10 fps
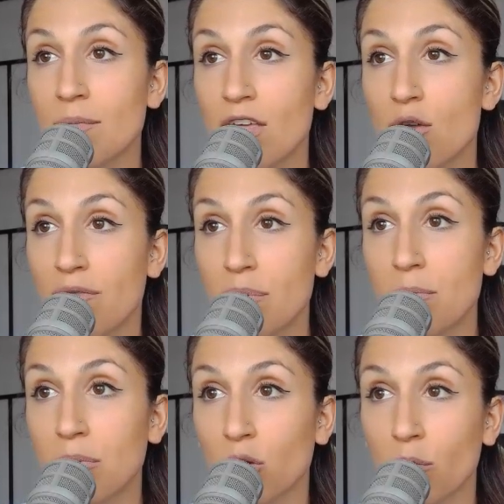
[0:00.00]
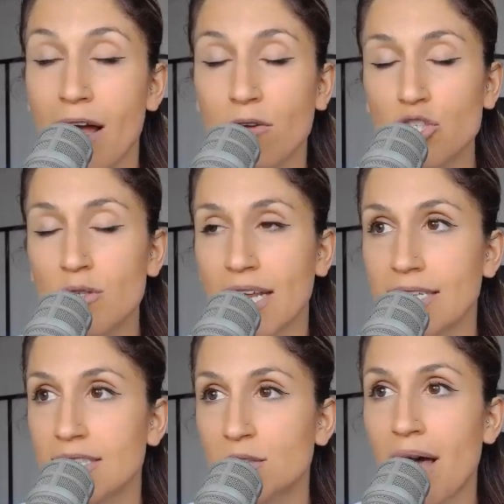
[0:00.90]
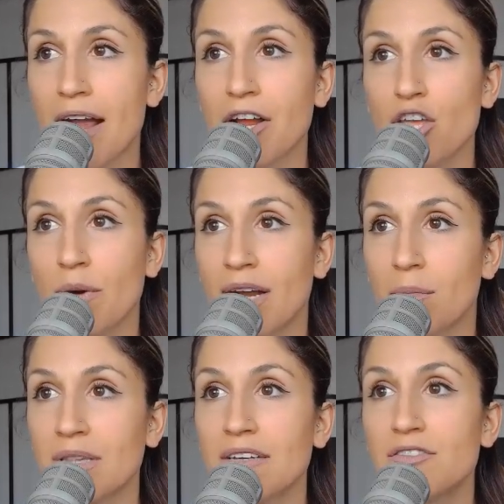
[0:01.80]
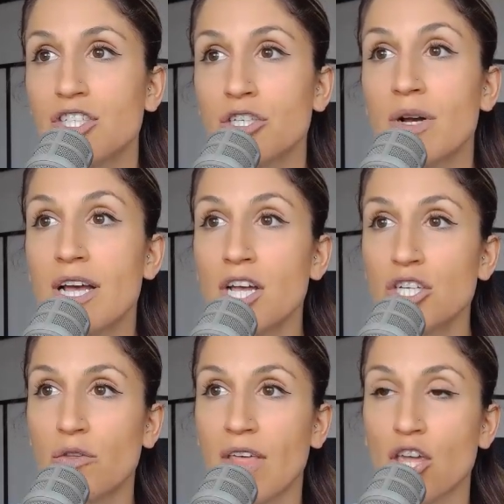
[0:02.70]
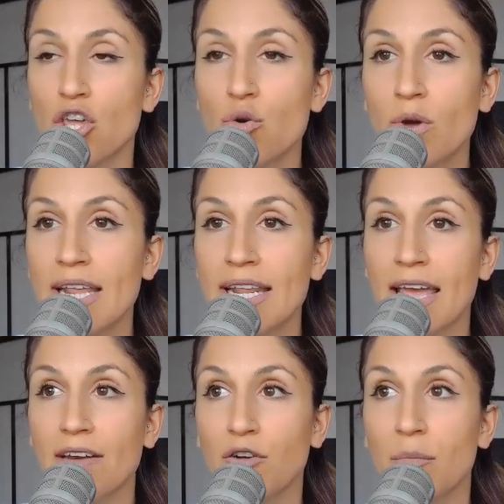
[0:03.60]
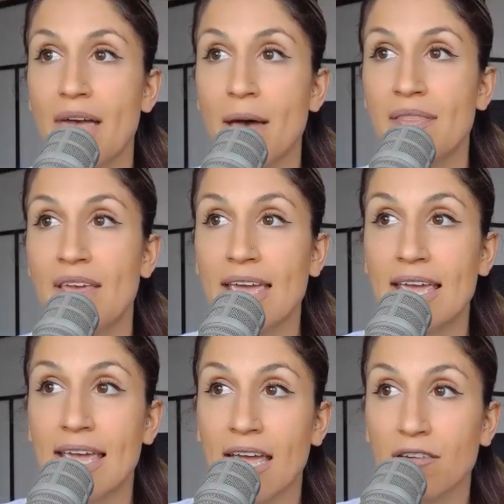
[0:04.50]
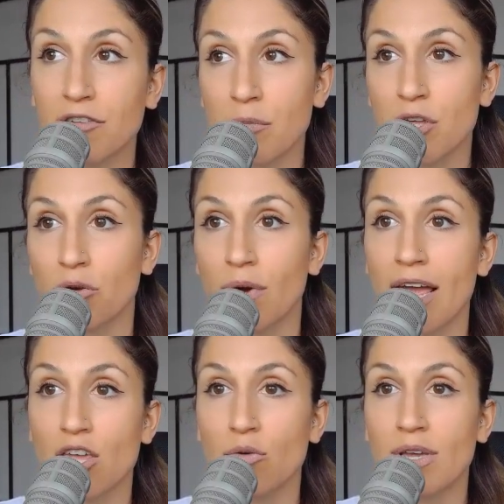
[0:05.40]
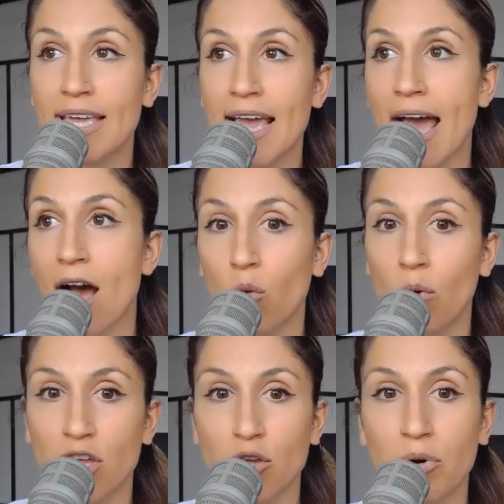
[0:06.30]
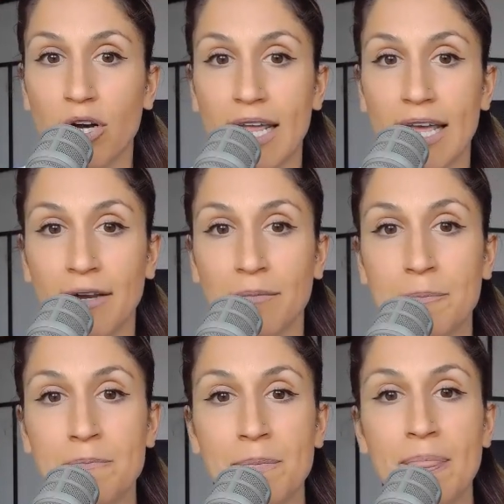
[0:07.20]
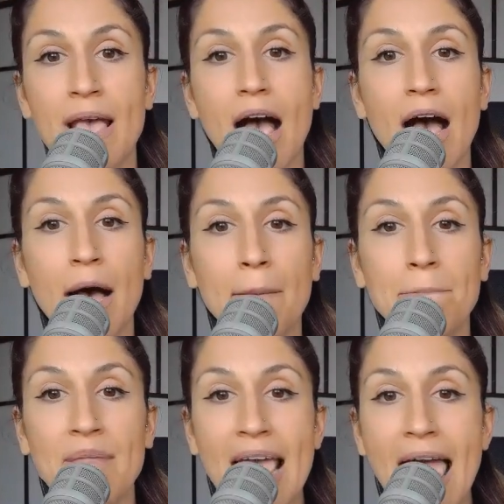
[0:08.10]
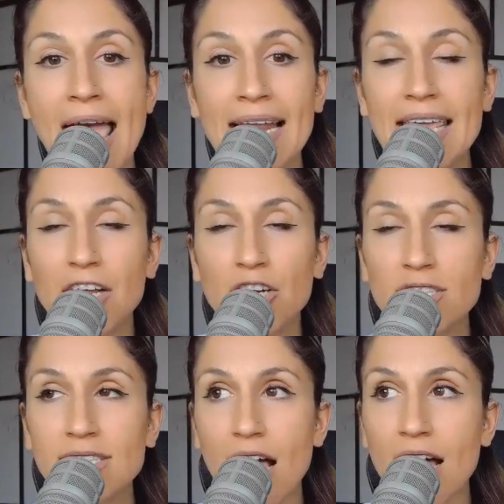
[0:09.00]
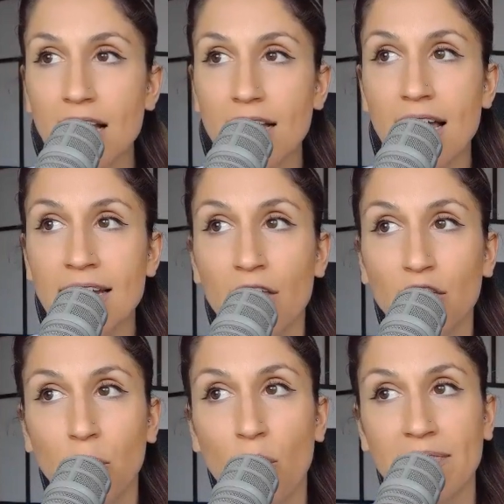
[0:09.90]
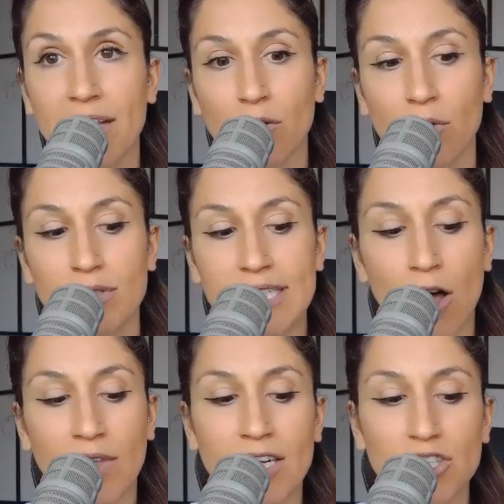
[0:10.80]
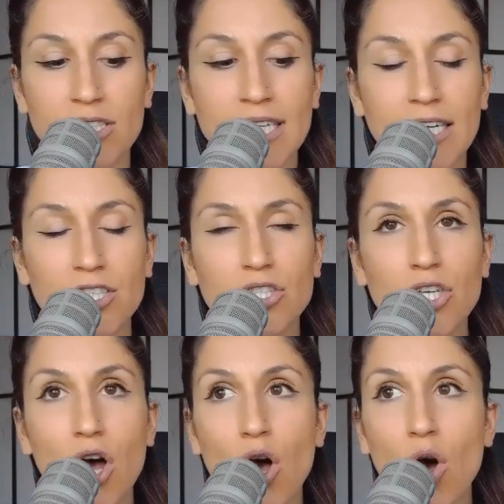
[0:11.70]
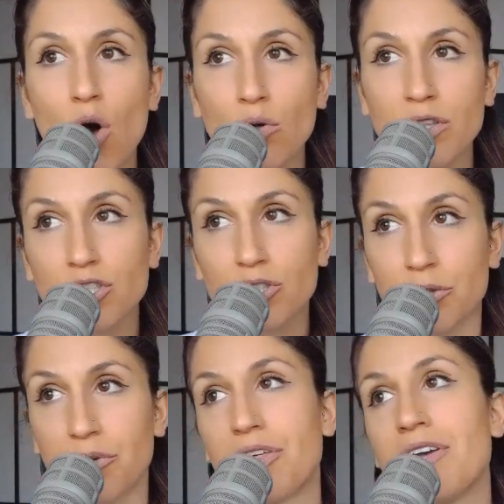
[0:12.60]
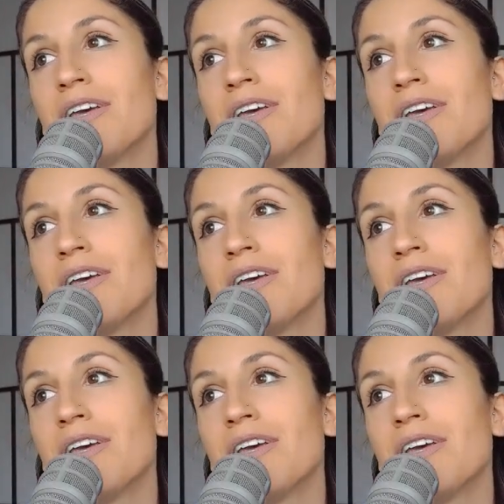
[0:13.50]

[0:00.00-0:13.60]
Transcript: that you have people around you that inspire you and uplift you so that you can gain from them and they can gain from you, right? You get out what you put in. And here's another point that I wrote down that is just like so the truth.